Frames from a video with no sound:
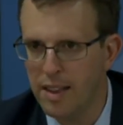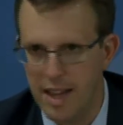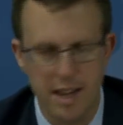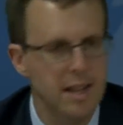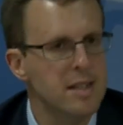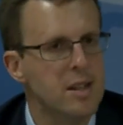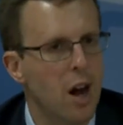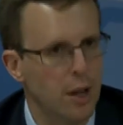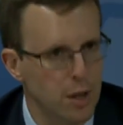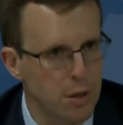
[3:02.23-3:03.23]
that it is
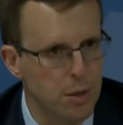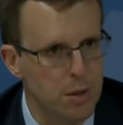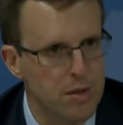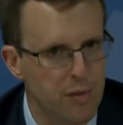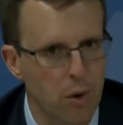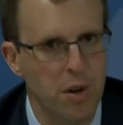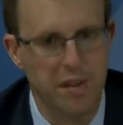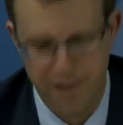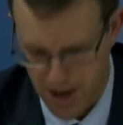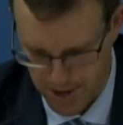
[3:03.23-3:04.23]
not used for
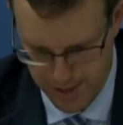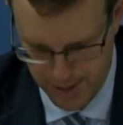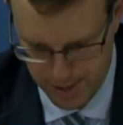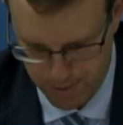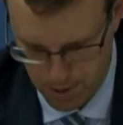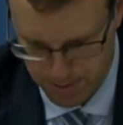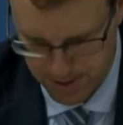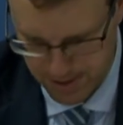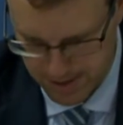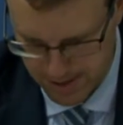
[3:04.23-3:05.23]
nefarious
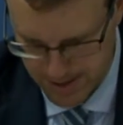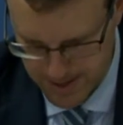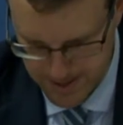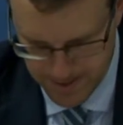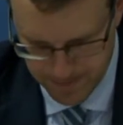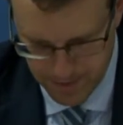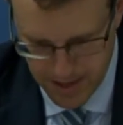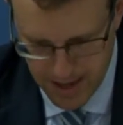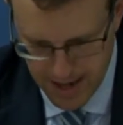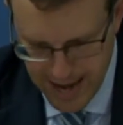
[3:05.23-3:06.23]
purposes.
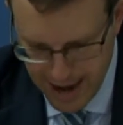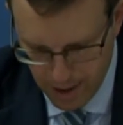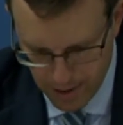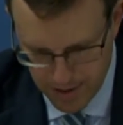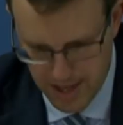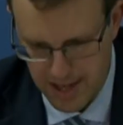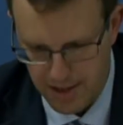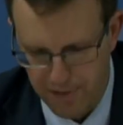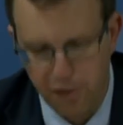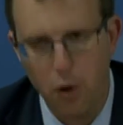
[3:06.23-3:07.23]
Now, the
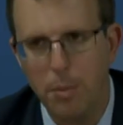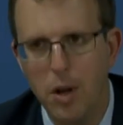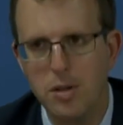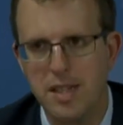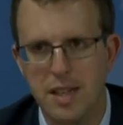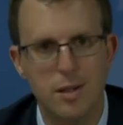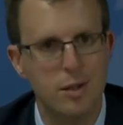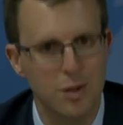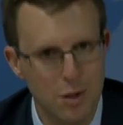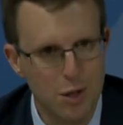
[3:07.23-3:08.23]
foremost
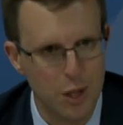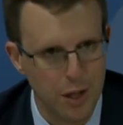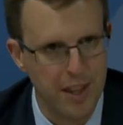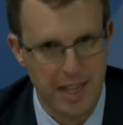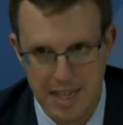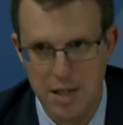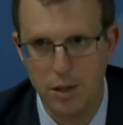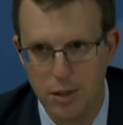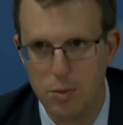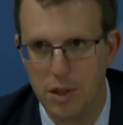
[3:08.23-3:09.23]
institution that
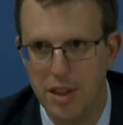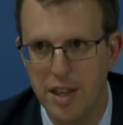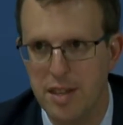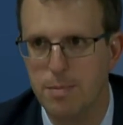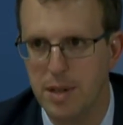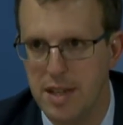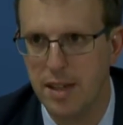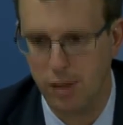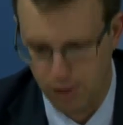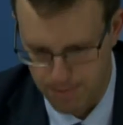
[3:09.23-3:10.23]
deals with this
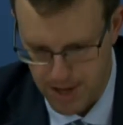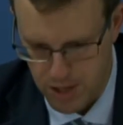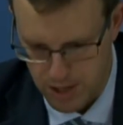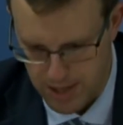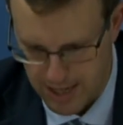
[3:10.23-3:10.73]
particular mission